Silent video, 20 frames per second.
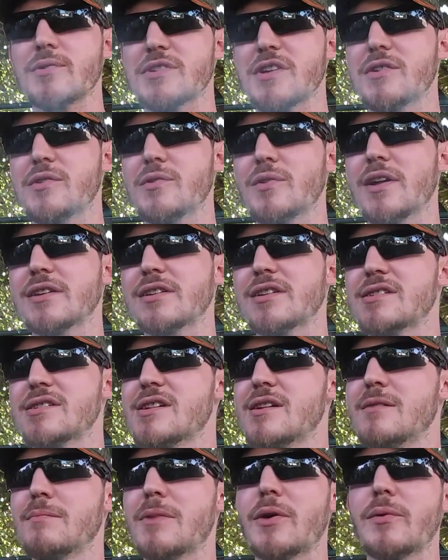to sit in my
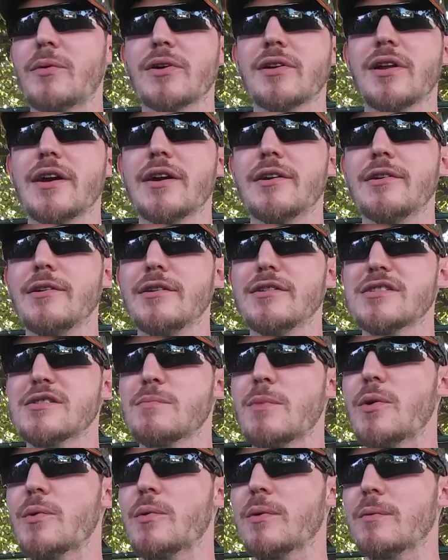recliner and smoke,
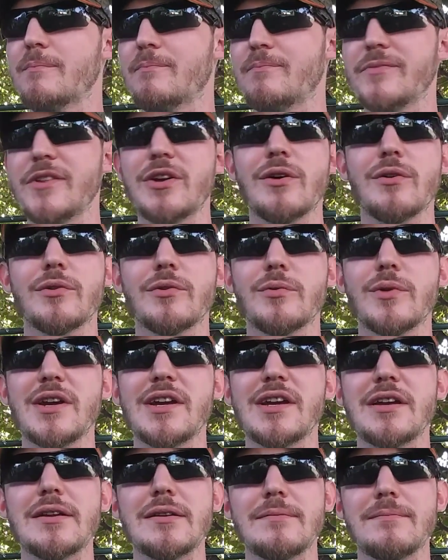you know, and read and
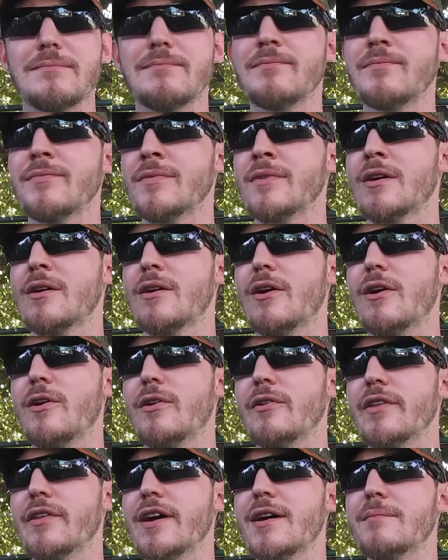all that,
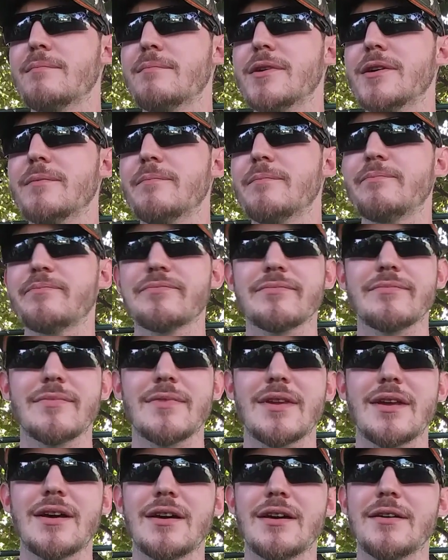but
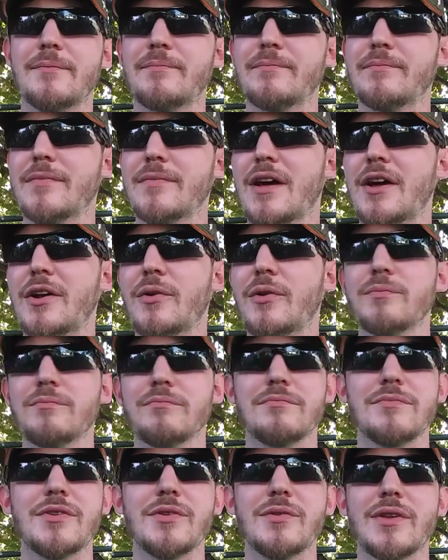I don't do that
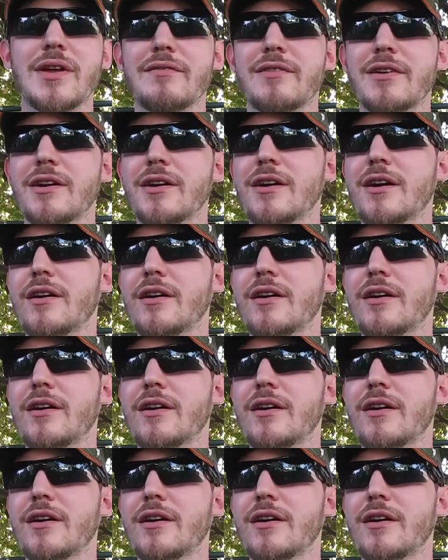very often.